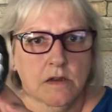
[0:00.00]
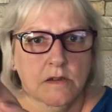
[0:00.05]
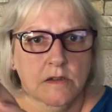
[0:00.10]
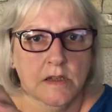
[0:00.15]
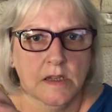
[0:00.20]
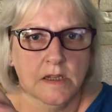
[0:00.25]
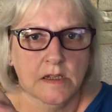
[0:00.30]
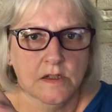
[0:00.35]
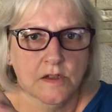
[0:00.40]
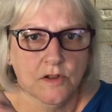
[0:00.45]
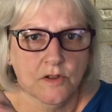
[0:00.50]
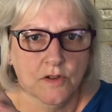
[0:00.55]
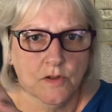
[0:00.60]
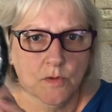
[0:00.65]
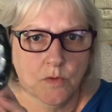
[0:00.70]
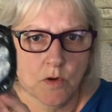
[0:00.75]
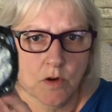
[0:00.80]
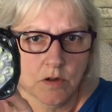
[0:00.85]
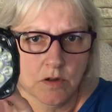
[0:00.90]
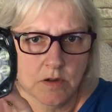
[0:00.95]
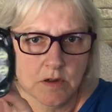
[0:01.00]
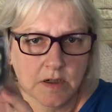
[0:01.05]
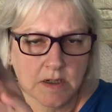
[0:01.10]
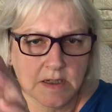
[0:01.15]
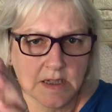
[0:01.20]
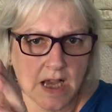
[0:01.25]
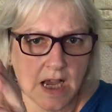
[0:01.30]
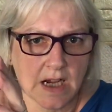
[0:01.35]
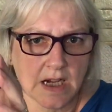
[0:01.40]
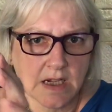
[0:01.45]
There's the other one,
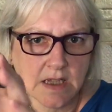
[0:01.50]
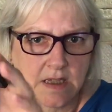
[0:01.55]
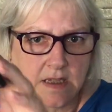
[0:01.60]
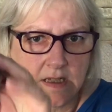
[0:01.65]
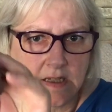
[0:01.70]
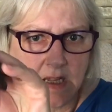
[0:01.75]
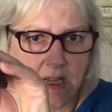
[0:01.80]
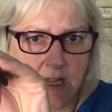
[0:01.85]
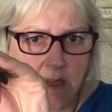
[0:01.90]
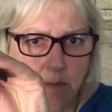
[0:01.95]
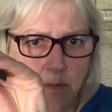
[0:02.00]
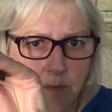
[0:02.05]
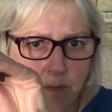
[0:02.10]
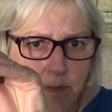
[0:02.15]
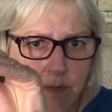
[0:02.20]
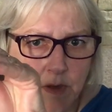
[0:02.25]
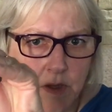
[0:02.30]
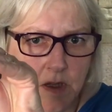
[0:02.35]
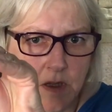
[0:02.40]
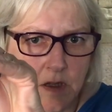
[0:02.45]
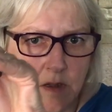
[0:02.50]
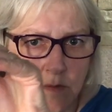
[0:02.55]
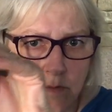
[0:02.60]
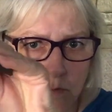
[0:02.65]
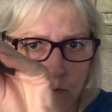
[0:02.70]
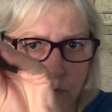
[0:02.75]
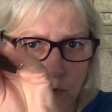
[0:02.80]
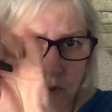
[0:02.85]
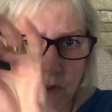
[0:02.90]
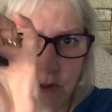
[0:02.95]
exactly the same,
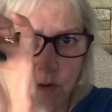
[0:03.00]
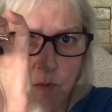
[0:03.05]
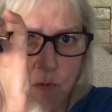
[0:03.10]
with the